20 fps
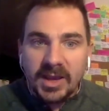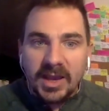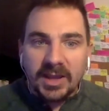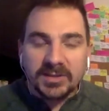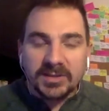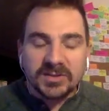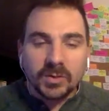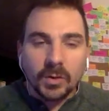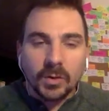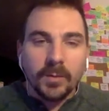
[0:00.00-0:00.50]

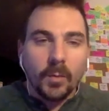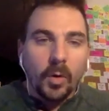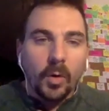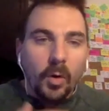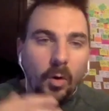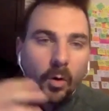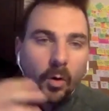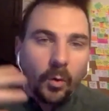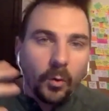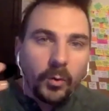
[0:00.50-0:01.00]
And so I'm
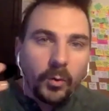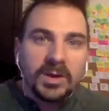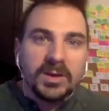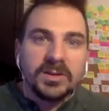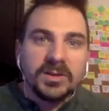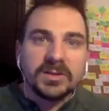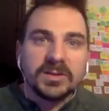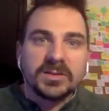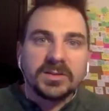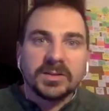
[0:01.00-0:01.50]

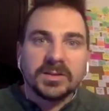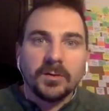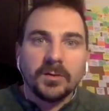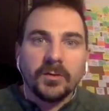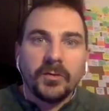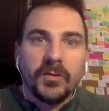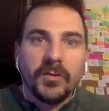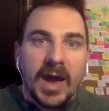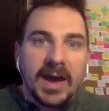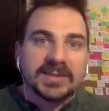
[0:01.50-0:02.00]
always
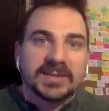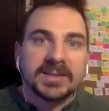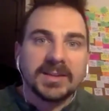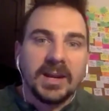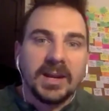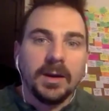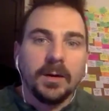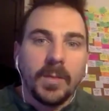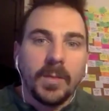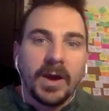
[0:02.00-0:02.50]

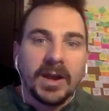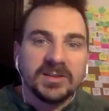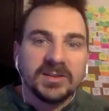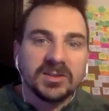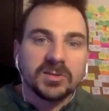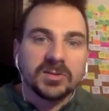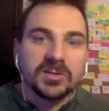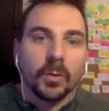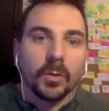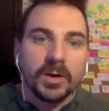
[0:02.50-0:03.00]
fascinated by
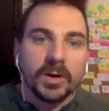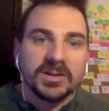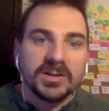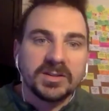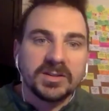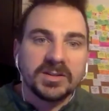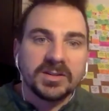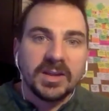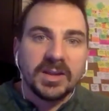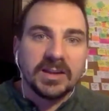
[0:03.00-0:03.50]

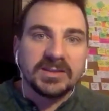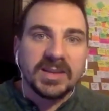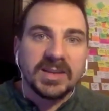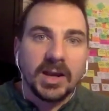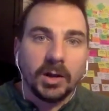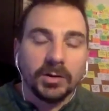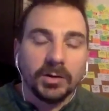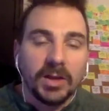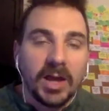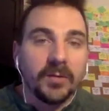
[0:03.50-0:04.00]
stories that
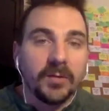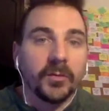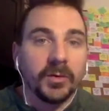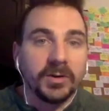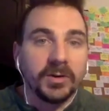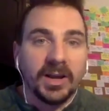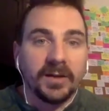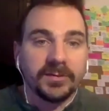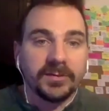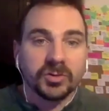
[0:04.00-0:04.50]
tell life or
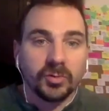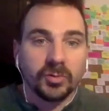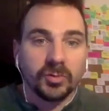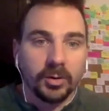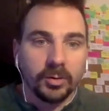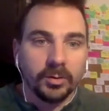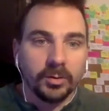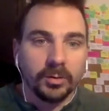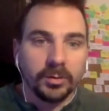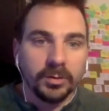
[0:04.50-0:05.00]
death
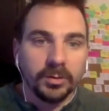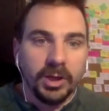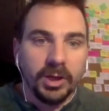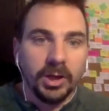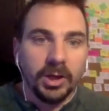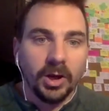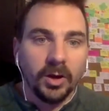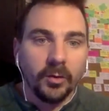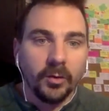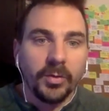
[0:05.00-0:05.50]
struggle,
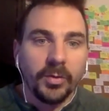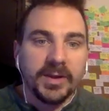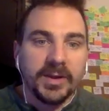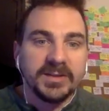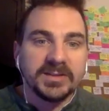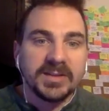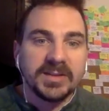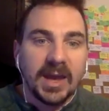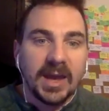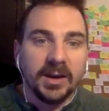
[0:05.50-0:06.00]
you know,
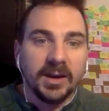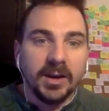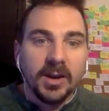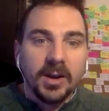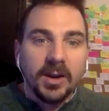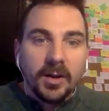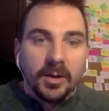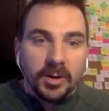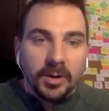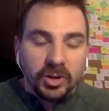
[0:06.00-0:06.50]
things that
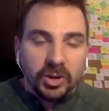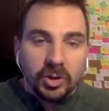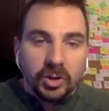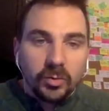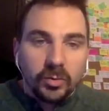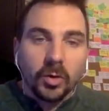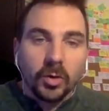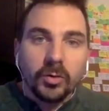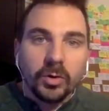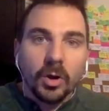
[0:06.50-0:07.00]
you
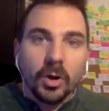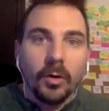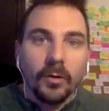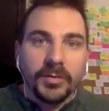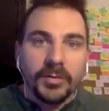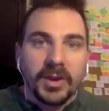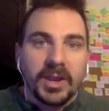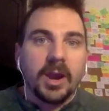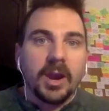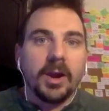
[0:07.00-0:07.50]
don't know
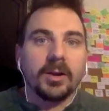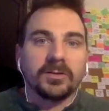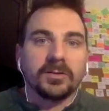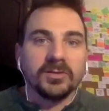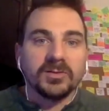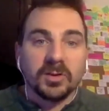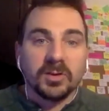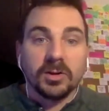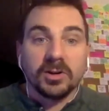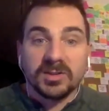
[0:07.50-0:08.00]
if the
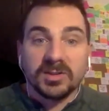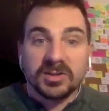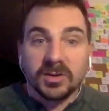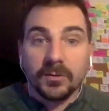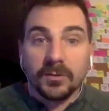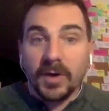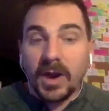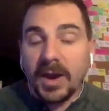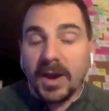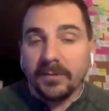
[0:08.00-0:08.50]
characters are going to
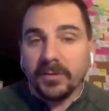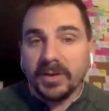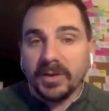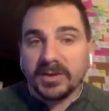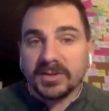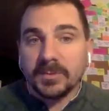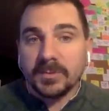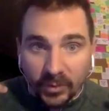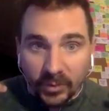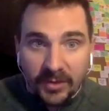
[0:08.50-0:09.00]
survive
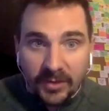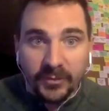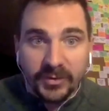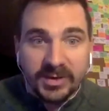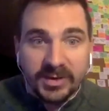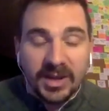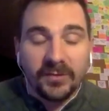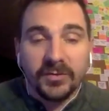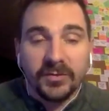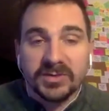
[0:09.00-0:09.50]
this. Life
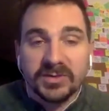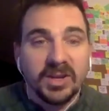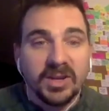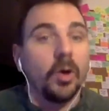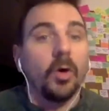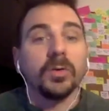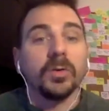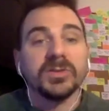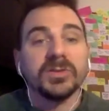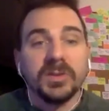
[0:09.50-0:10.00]
and death is the
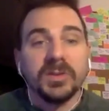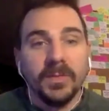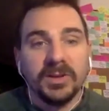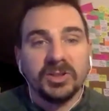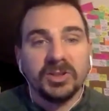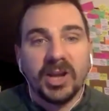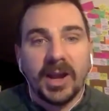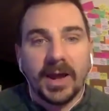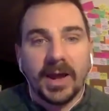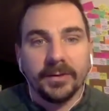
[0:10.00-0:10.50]
ultimate
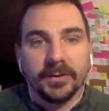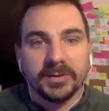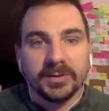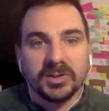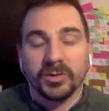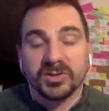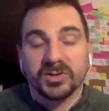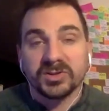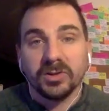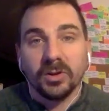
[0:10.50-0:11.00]
challenge.
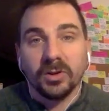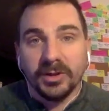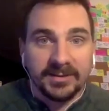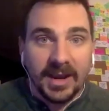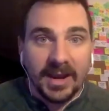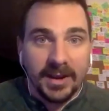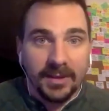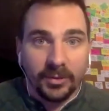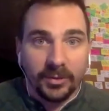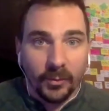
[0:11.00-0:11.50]
We're slowly
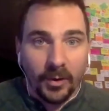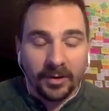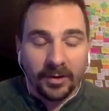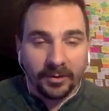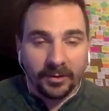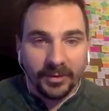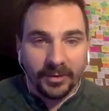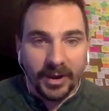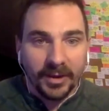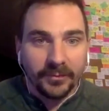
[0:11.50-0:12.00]
dying throughout
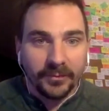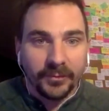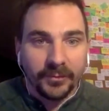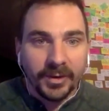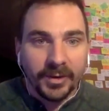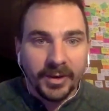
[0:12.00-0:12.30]
our life.